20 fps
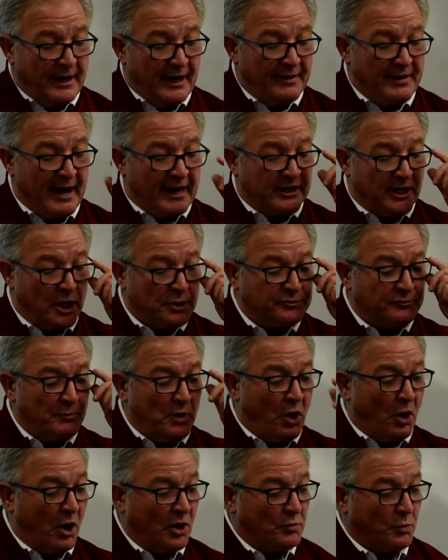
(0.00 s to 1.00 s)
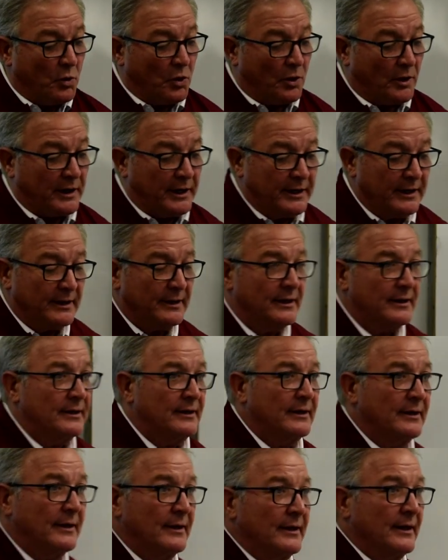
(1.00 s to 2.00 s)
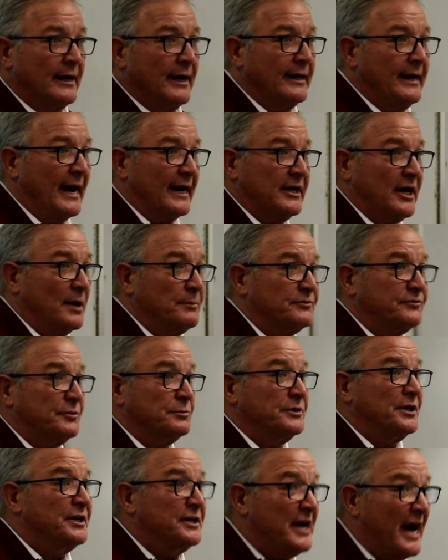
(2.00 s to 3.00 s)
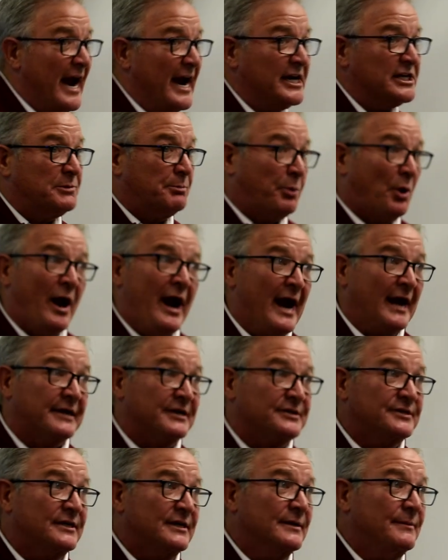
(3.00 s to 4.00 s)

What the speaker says: And that comes from hard work. And that comes from today's practice.